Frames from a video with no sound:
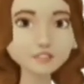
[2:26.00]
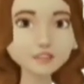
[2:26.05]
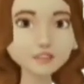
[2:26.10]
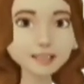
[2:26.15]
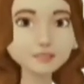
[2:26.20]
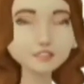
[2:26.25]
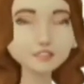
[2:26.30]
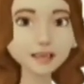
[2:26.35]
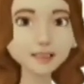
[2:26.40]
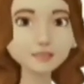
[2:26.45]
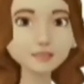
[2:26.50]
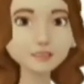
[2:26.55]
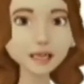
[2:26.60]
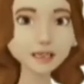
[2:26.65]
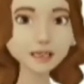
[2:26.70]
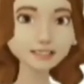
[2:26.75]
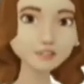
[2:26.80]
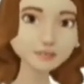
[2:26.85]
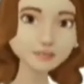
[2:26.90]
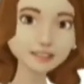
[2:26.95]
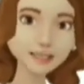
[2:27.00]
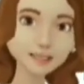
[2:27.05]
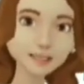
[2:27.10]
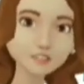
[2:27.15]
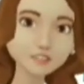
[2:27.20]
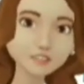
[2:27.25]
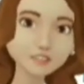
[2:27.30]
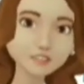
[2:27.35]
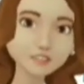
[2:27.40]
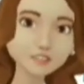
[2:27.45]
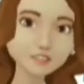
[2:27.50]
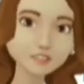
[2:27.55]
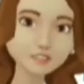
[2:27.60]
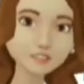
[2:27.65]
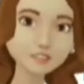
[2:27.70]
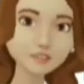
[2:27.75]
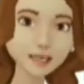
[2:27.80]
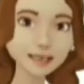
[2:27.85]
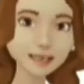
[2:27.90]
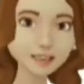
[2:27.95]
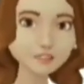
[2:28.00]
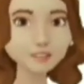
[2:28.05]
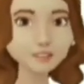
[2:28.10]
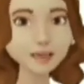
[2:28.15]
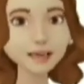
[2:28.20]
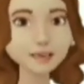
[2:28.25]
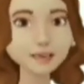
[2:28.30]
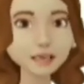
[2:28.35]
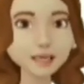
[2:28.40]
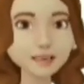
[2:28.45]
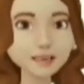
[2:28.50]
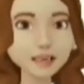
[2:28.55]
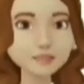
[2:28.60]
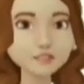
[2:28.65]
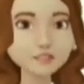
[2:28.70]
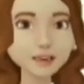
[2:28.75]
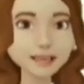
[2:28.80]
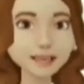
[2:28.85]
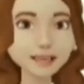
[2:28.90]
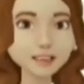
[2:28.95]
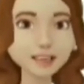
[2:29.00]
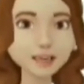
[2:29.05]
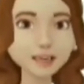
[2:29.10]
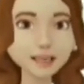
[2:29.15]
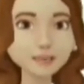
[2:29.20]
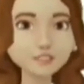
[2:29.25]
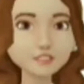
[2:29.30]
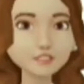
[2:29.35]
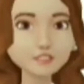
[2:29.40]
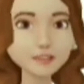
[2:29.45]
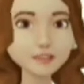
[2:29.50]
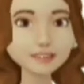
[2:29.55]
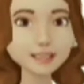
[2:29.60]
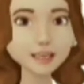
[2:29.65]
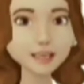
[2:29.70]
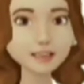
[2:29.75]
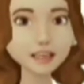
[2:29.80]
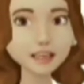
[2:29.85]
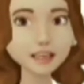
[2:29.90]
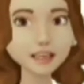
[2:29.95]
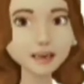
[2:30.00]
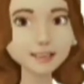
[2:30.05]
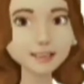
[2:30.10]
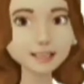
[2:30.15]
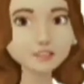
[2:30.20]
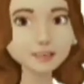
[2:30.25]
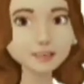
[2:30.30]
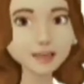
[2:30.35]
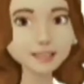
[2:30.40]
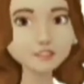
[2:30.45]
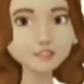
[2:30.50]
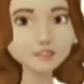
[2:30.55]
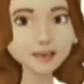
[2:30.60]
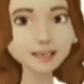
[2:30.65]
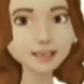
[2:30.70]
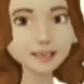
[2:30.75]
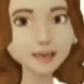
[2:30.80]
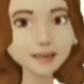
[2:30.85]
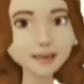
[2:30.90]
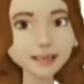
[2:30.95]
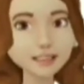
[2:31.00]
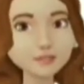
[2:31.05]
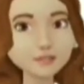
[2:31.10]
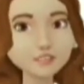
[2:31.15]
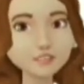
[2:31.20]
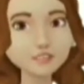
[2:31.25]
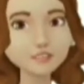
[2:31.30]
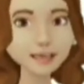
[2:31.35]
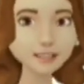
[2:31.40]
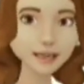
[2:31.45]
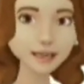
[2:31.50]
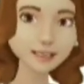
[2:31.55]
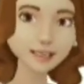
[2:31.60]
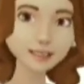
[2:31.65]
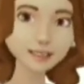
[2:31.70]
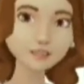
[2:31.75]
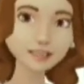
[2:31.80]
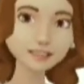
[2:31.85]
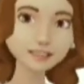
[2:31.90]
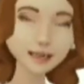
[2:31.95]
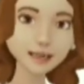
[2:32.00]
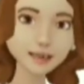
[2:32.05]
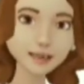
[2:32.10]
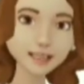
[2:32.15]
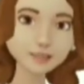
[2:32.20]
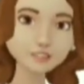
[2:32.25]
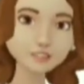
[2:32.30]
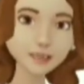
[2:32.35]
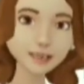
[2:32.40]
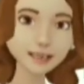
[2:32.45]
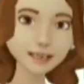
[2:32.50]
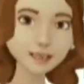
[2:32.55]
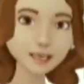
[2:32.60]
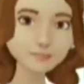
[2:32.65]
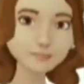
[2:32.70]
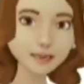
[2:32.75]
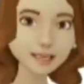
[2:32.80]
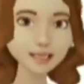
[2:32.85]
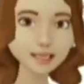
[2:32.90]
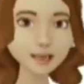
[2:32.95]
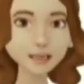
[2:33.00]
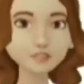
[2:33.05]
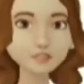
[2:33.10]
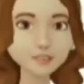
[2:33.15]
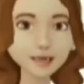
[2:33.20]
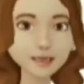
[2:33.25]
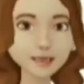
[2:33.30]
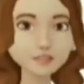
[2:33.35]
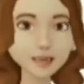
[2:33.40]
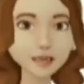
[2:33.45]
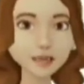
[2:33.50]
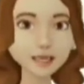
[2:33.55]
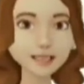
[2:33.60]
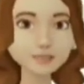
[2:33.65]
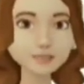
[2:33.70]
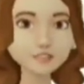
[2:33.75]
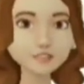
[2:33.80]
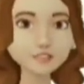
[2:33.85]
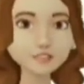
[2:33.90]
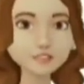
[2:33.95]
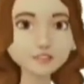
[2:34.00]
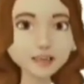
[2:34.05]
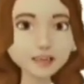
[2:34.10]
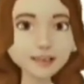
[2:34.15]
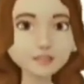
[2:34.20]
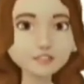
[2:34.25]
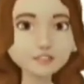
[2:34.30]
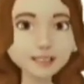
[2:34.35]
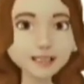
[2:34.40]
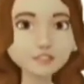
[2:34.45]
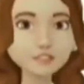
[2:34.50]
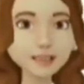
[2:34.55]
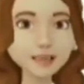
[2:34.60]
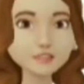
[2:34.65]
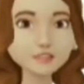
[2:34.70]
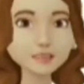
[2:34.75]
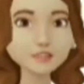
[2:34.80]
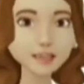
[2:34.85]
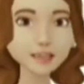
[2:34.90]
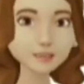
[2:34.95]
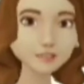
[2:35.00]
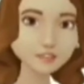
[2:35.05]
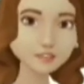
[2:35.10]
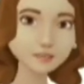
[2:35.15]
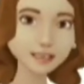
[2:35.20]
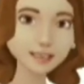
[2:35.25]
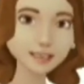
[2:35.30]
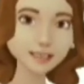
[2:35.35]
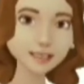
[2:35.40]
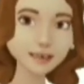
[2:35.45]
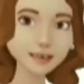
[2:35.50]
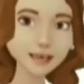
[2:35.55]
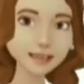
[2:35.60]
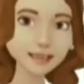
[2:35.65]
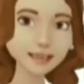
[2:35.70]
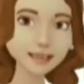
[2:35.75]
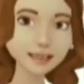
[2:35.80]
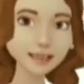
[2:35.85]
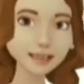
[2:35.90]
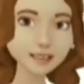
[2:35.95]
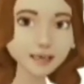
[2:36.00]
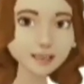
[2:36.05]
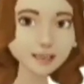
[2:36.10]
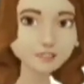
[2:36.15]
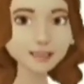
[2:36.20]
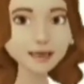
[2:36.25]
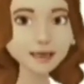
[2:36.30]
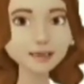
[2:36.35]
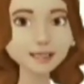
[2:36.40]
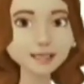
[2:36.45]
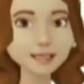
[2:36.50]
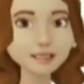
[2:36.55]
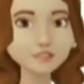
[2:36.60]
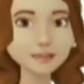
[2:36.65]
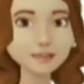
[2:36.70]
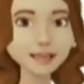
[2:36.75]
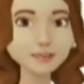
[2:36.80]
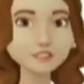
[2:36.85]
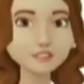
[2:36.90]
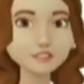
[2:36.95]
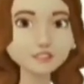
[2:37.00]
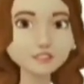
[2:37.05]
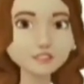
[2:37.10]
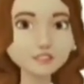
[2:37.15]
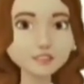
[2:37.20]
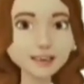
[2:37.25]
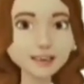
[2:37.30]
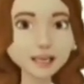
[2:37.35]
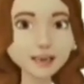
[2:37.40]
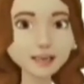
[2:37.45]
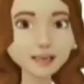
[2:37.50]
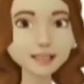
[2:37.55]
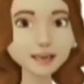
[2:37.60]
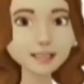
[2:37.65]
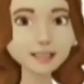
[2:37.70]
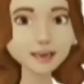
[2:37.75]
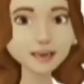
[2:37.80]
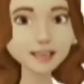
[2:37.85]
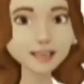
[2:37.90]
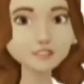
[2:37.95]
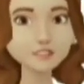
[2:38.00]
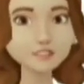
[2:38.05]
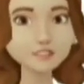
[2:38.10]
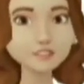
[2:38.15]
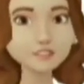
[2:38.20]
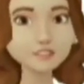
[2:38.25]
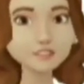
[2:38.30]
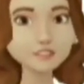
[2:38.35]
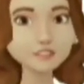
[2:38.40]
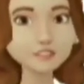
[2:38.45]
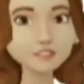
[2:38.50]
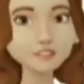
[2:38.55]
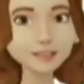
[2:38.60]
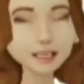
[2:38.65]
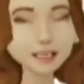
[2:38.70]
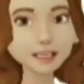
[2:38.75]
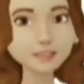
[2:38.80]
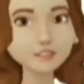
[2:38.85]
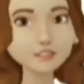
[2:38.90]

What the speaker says: Just like that. If you don't want to be reached on walkie-talkie, let your contacts know you're not available. Tap the yellow back button, scroll up, and turn off your availability.